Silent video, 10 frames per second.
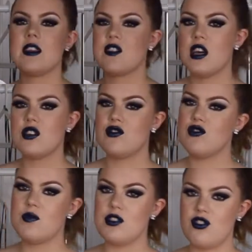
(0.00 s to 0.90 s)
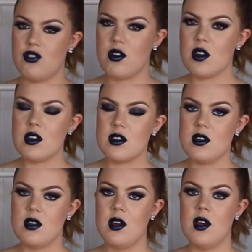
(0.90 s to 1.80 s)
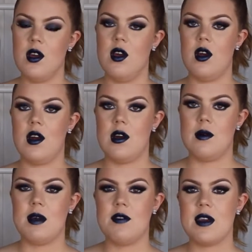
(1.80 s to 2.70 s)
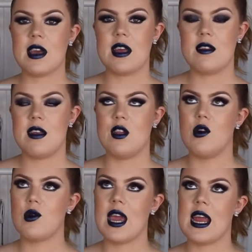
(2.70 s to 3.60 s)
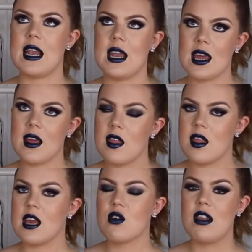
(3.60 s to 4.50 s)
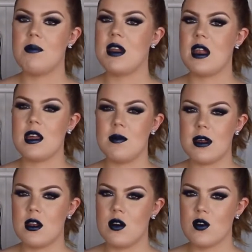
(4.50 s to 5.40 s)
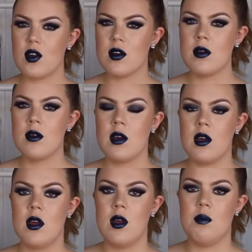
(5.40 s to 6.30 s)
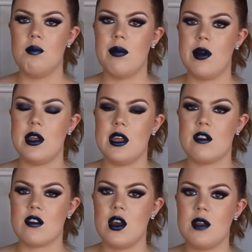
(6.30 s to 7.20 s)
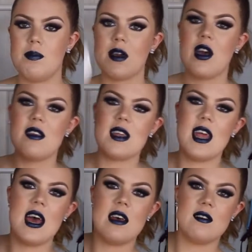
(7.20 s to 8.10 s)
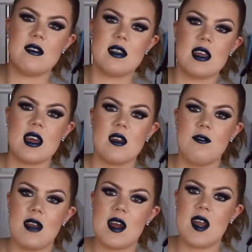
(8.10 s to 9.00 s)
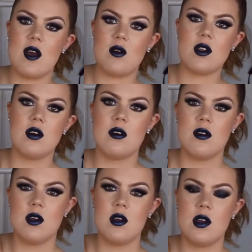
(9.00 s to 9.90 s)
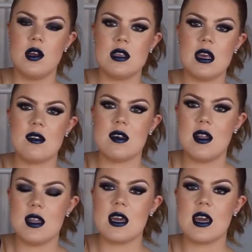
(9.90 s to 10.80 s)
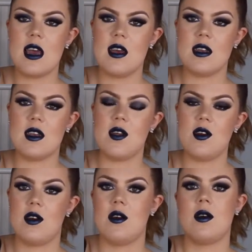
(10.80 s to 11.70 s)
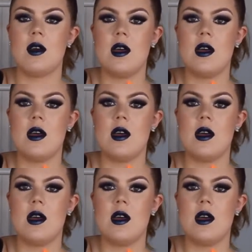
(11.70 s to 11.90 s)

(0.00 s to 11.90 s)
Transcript: It's not super short. I think it's an okay length. It could have been a little bit longer, but it's not, because it has the kind of flared out detailing at the